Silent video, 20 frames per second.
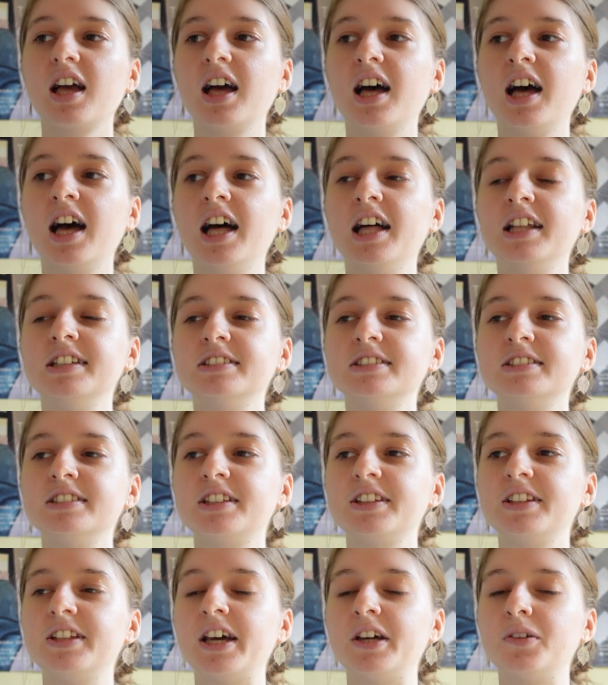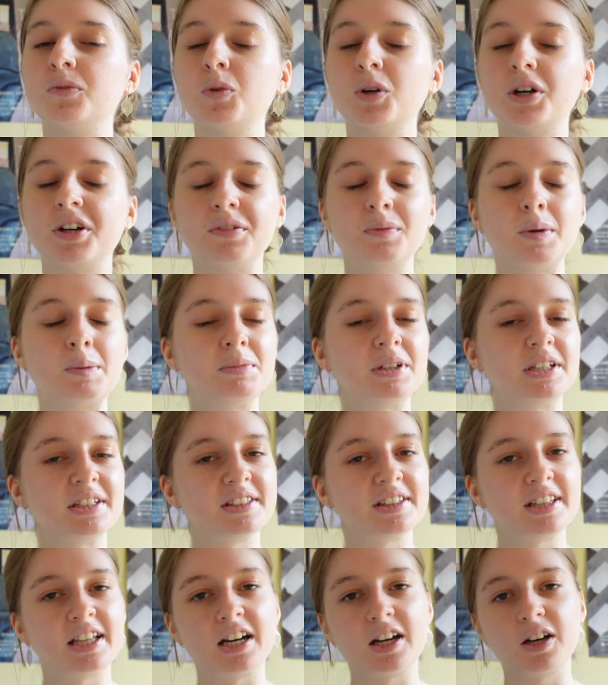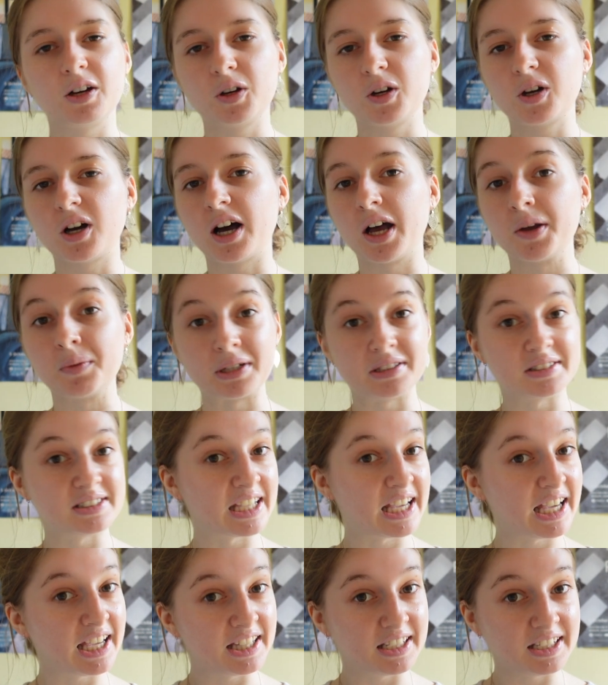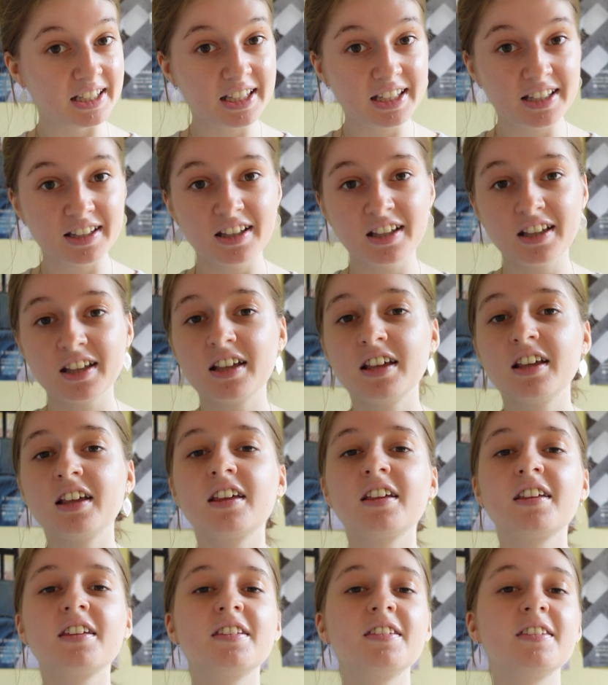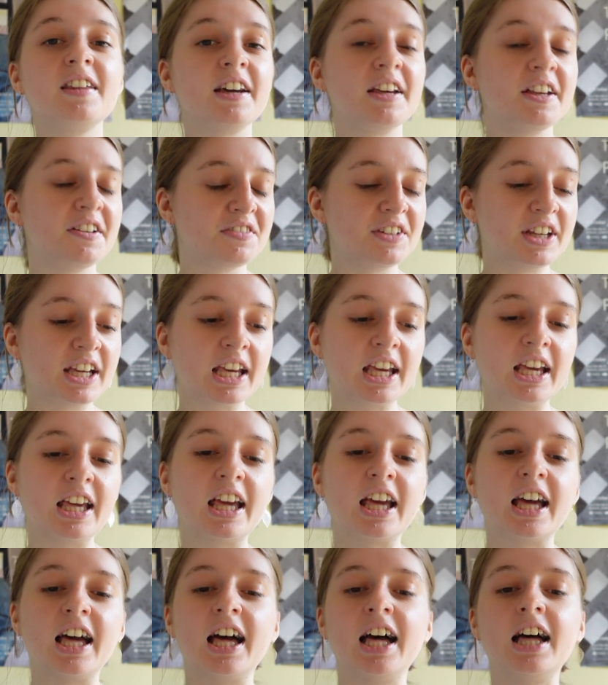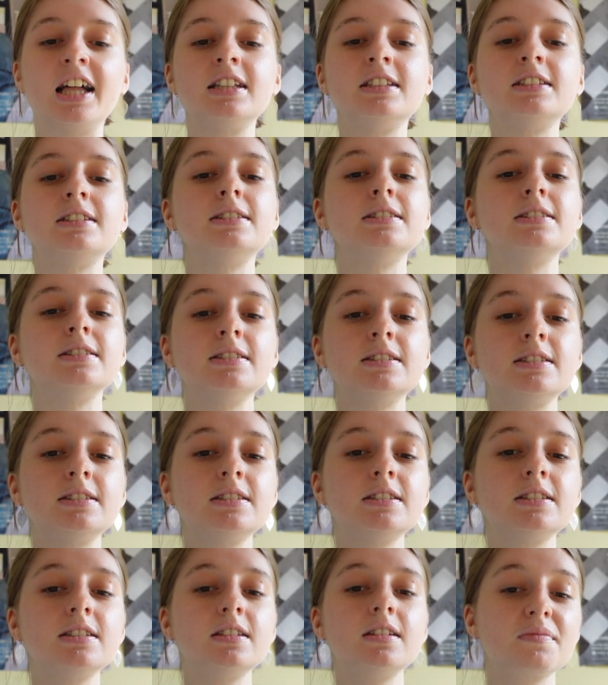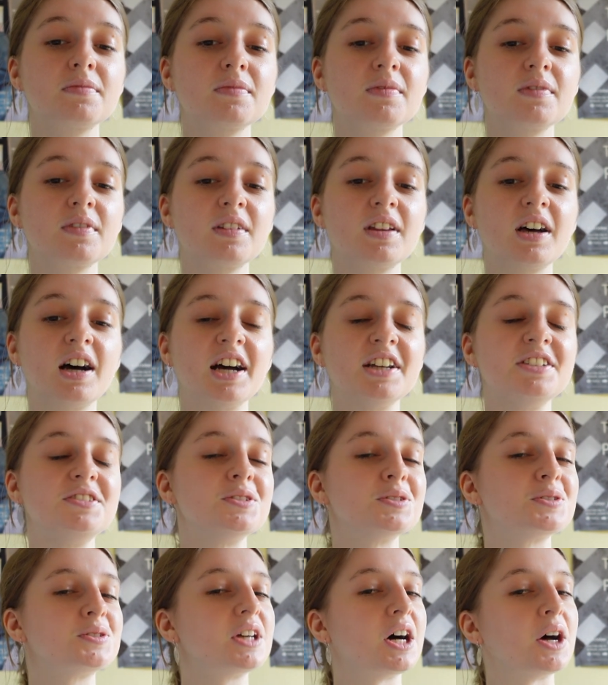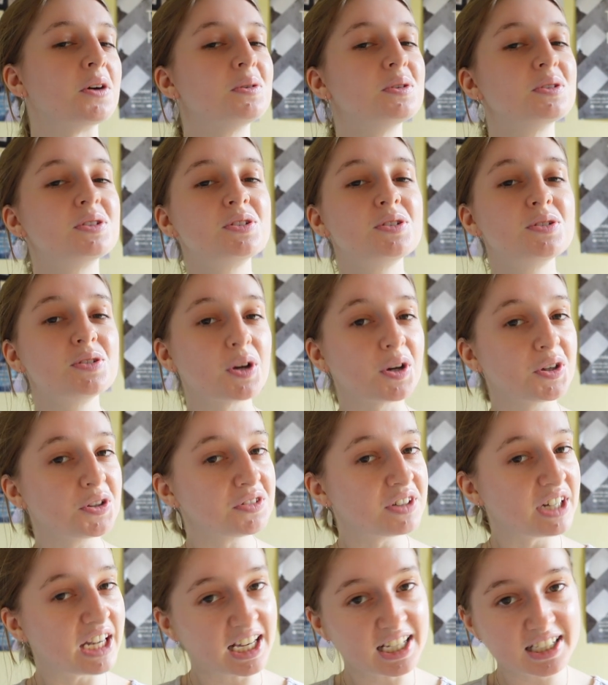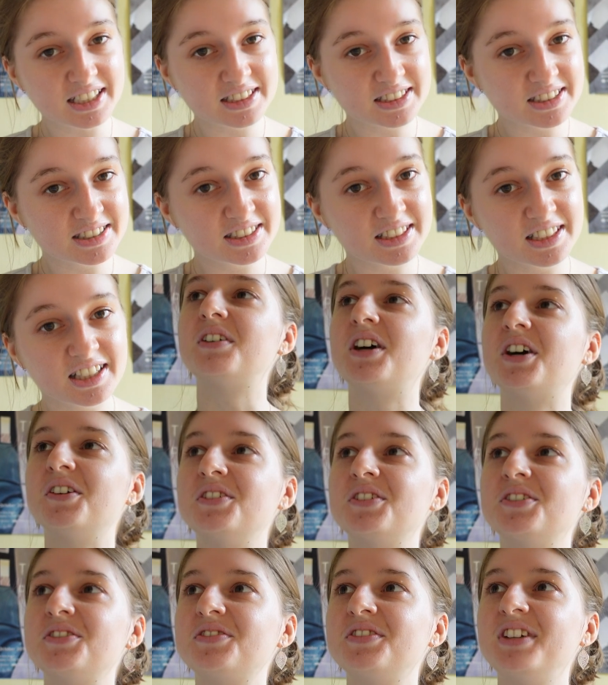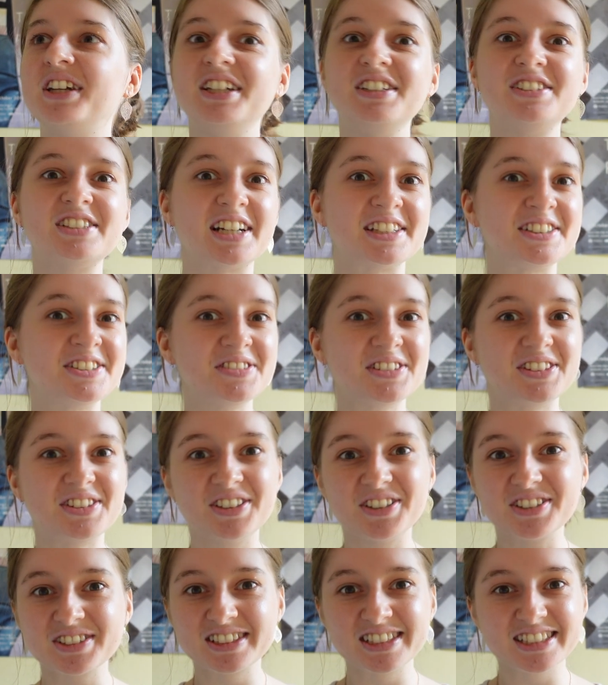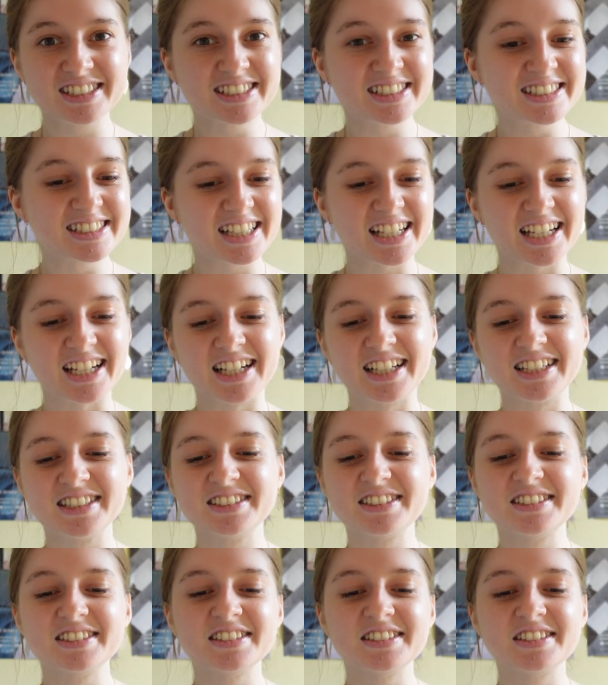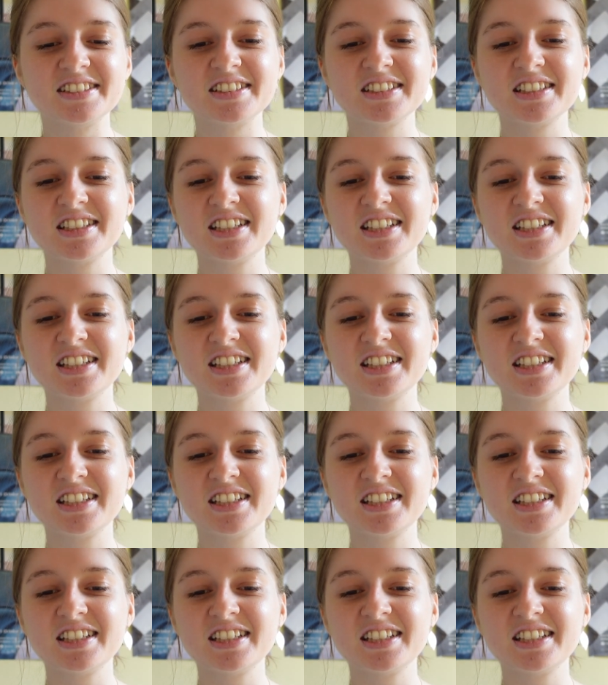And then what I remember is that I went to A&E that evening, and I was so relaxed. I was really chatty with doctors, and